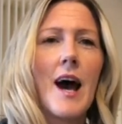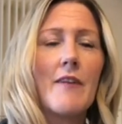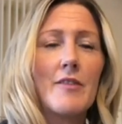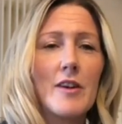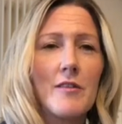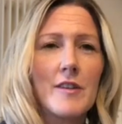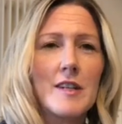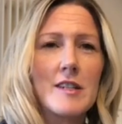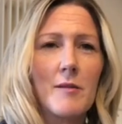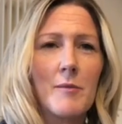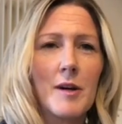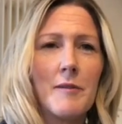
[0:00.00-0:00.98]
Have a lovely
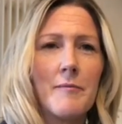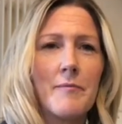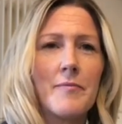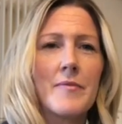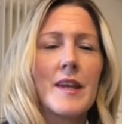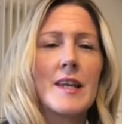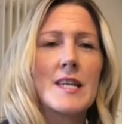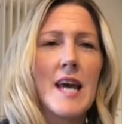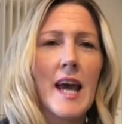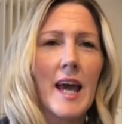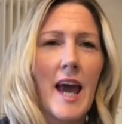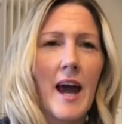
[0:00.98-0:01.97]
summer,
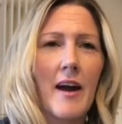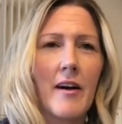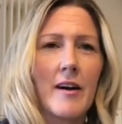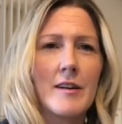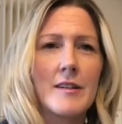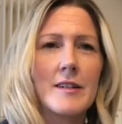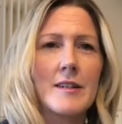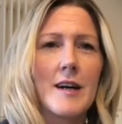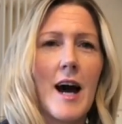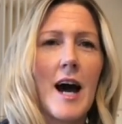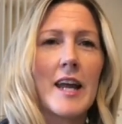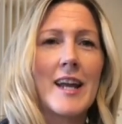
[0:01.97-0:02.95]
take care,
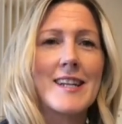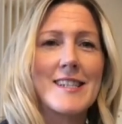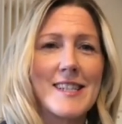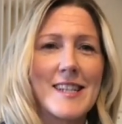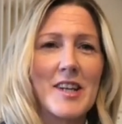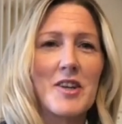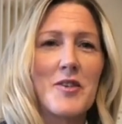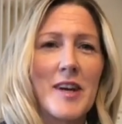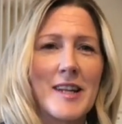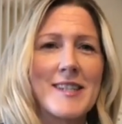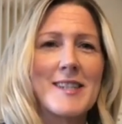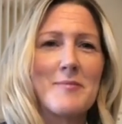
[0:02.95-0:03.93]
and I'll see you
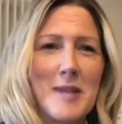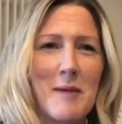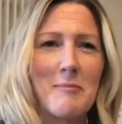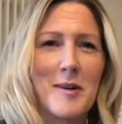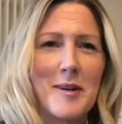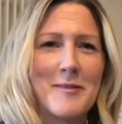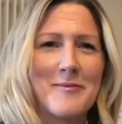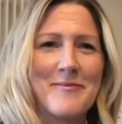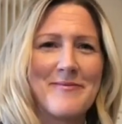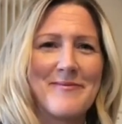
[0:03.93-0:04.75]
in September.